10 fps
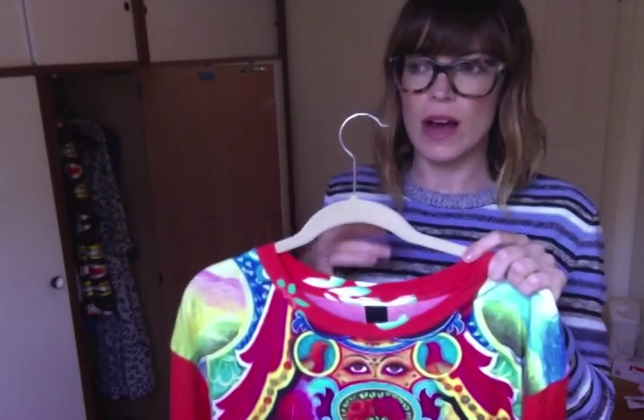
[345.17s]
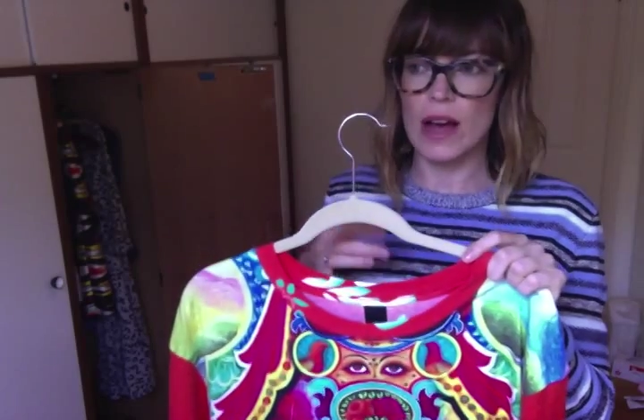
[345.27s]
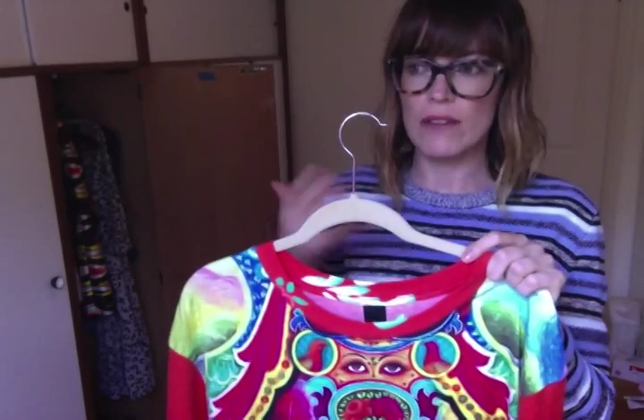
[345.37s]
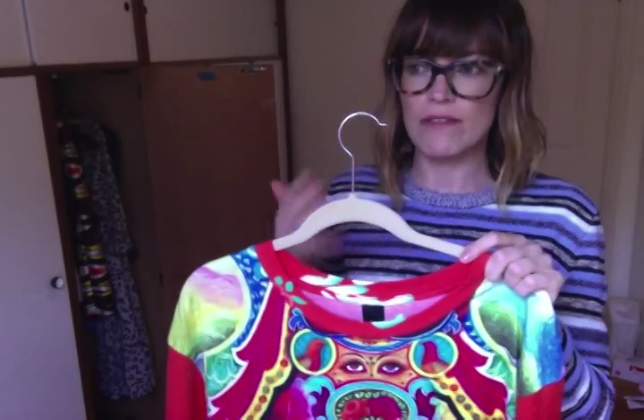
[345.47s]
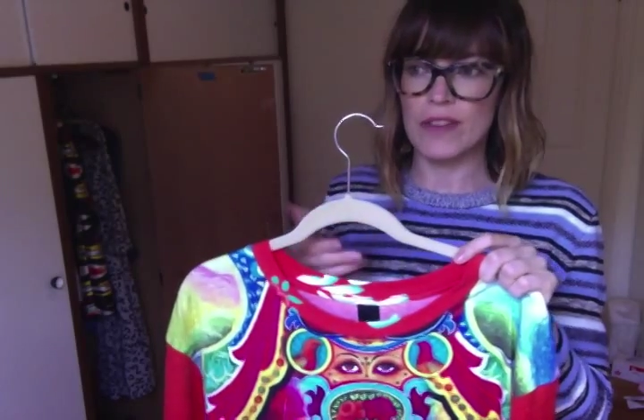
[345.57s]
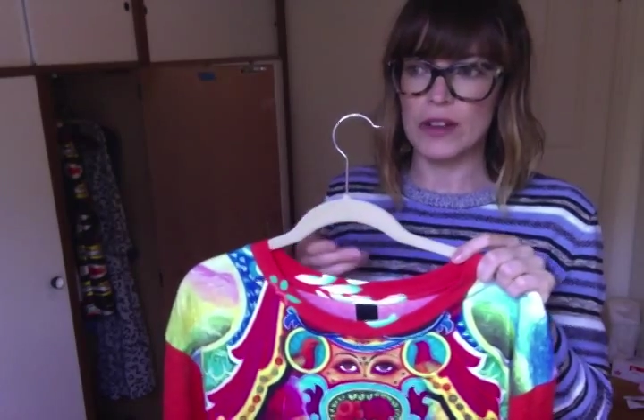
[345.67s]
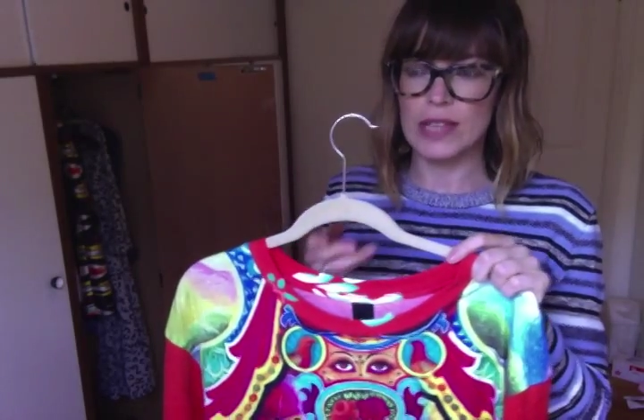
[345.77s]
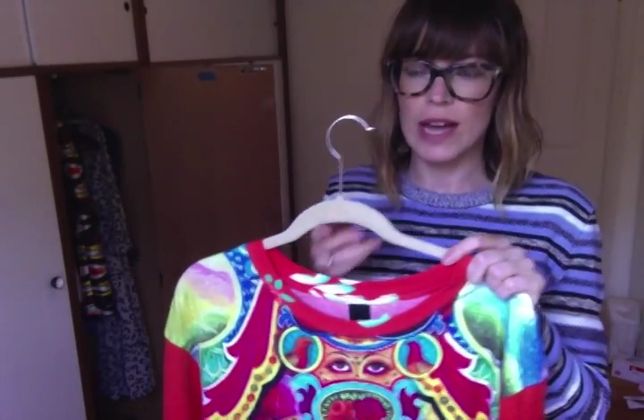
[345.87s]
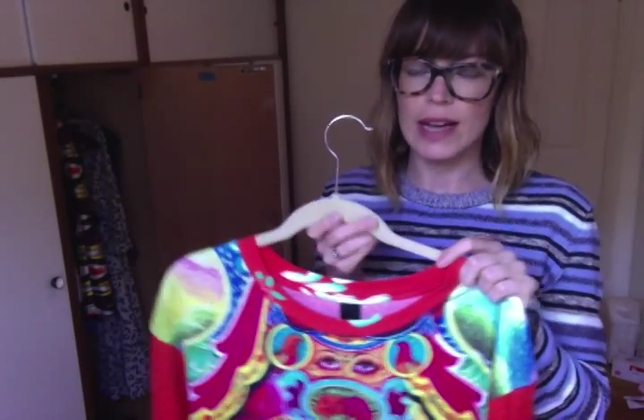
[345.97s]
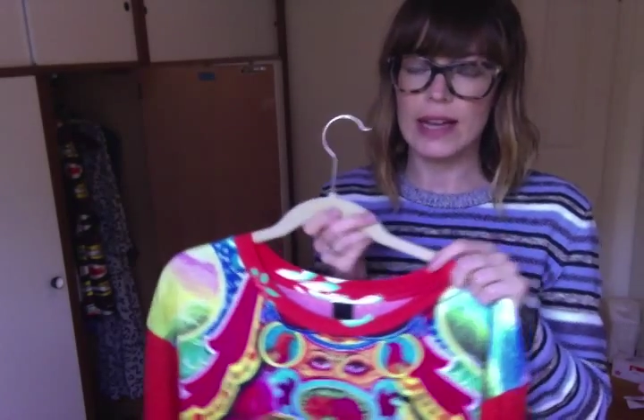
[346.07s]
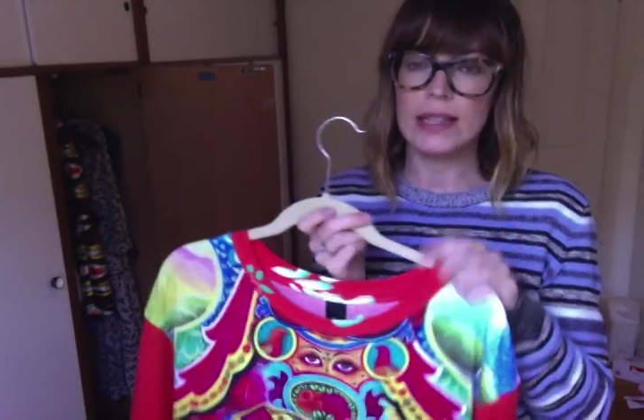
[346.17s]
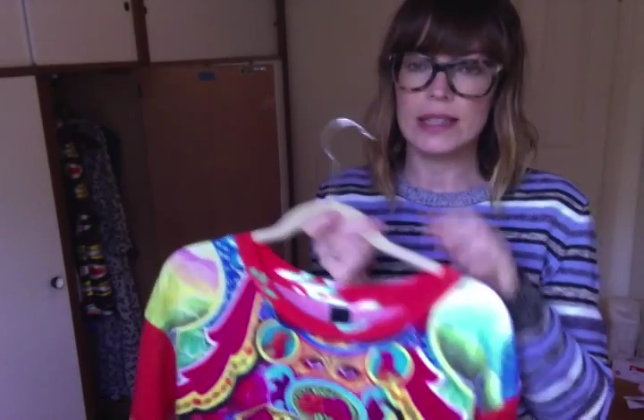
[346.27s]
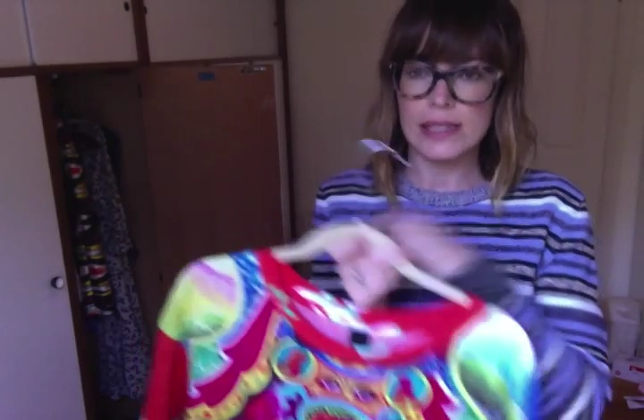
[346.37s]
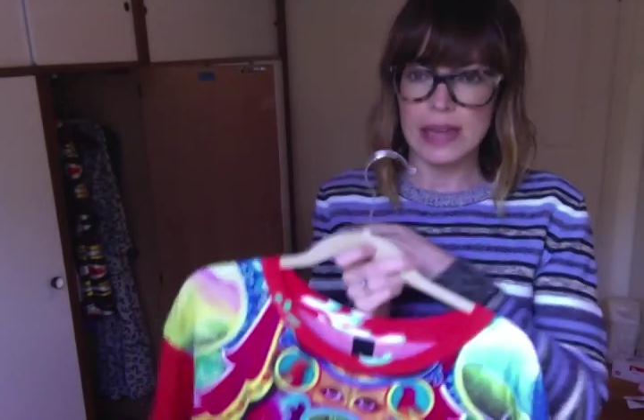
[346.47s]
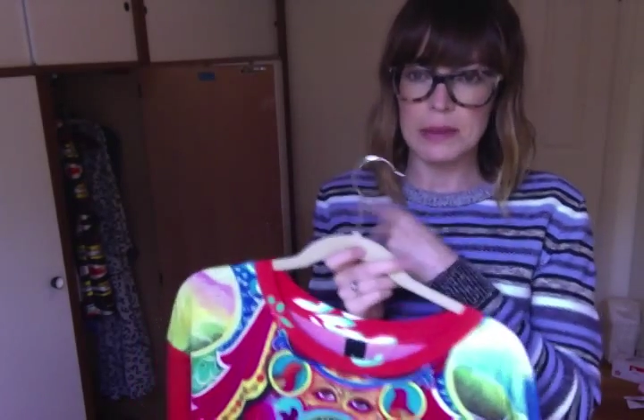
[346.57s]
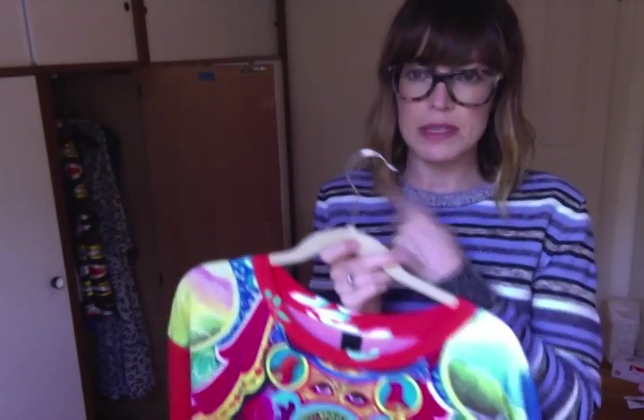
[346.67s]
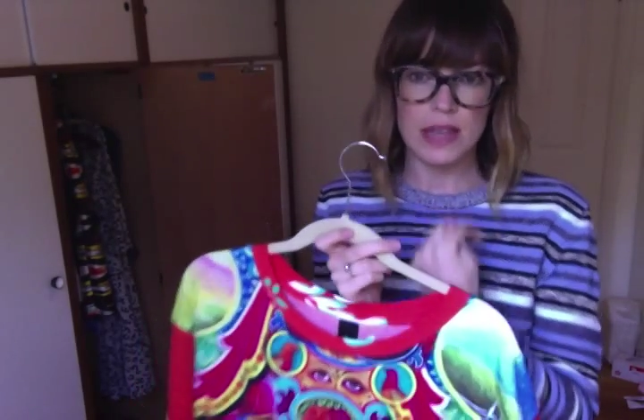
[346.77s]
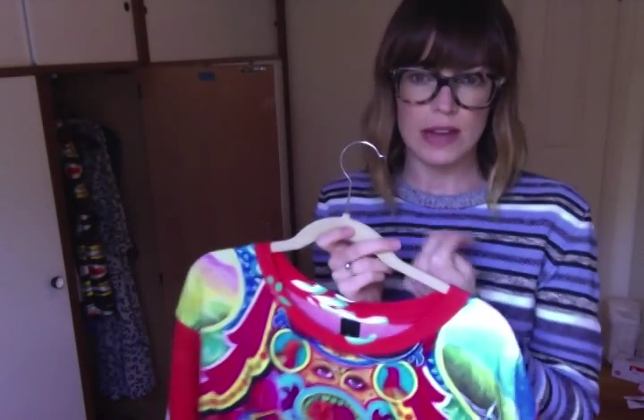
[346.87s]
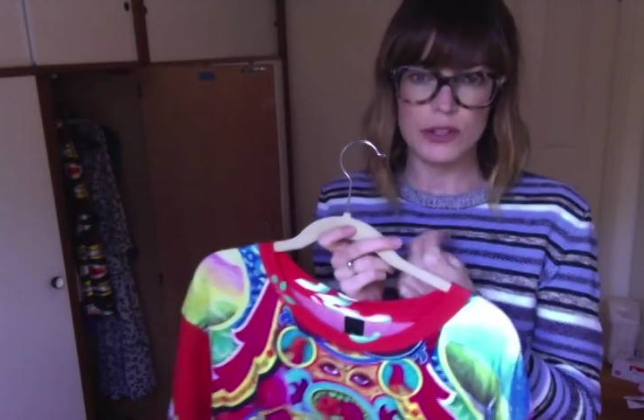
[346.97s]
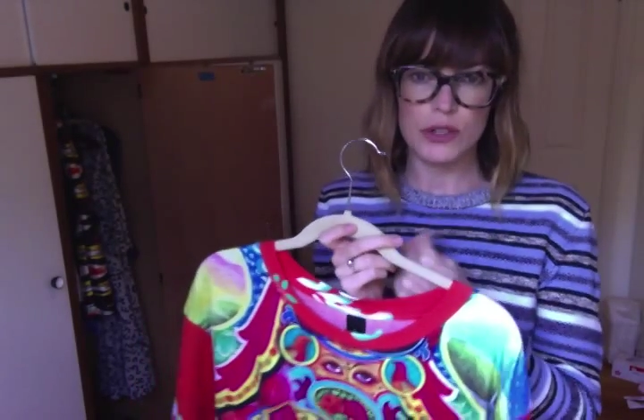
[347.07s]
it felt like, the same as the
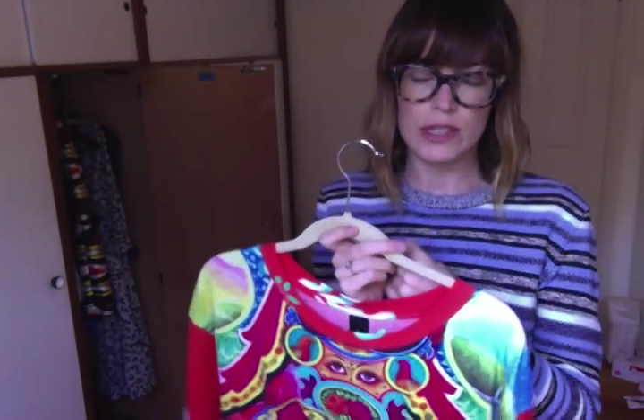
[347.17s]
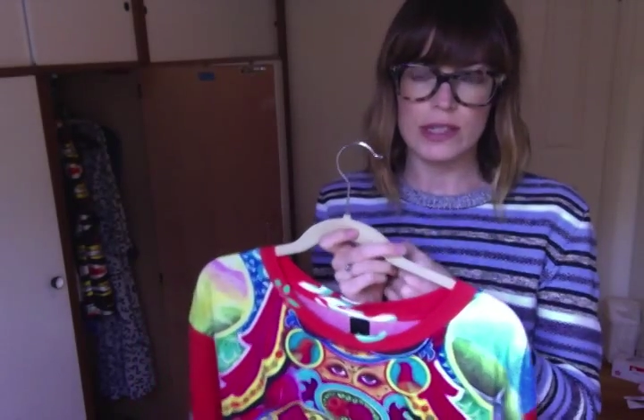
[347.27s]
other dress,